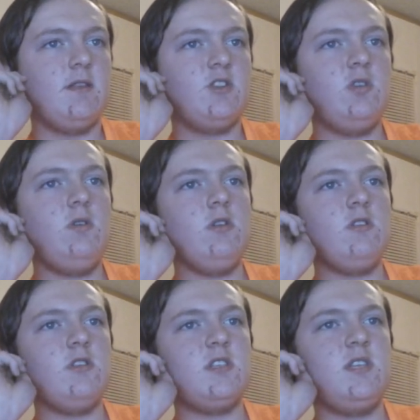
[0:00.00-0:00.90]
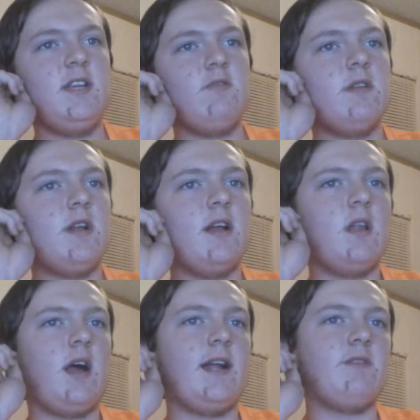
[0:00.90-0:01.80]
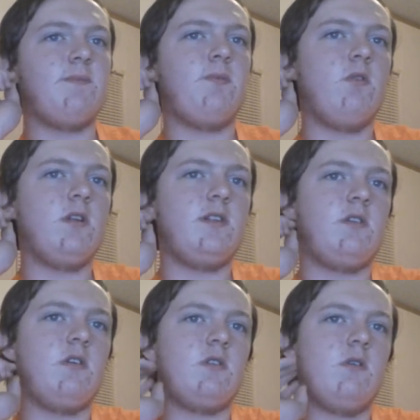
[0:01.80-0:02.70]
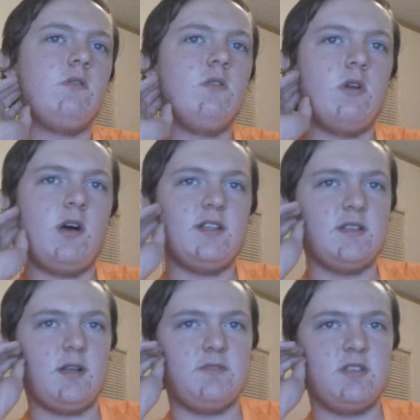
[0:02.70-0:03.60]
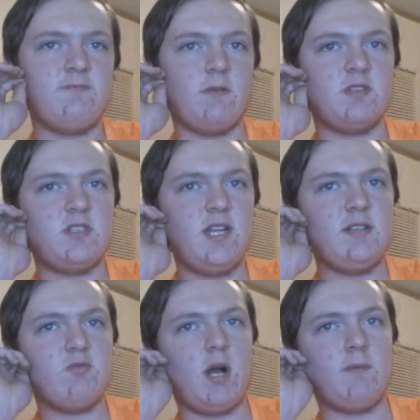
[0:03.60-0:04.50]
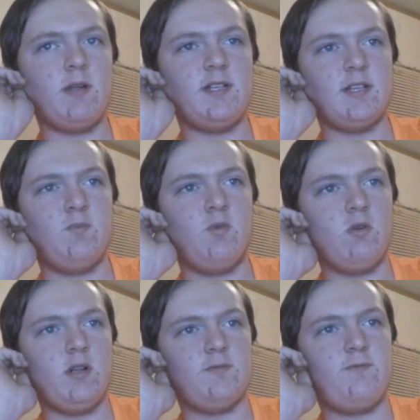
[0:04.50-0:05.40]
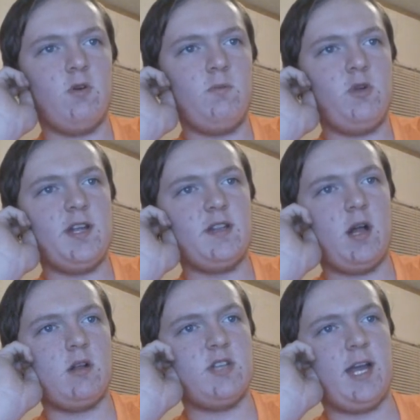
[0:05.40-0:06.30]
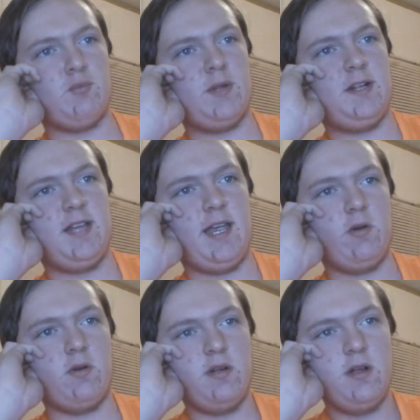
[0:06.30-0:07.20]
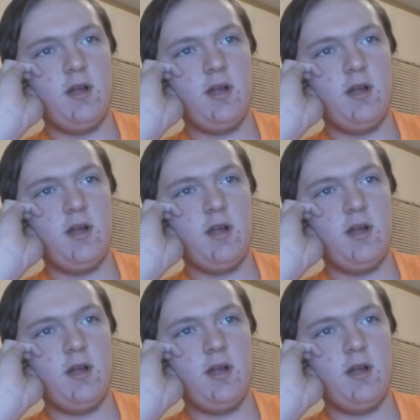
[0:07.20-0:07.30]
The jeweler's secret alliance reported total losses of, from six robberies as more as four million dollars at retail.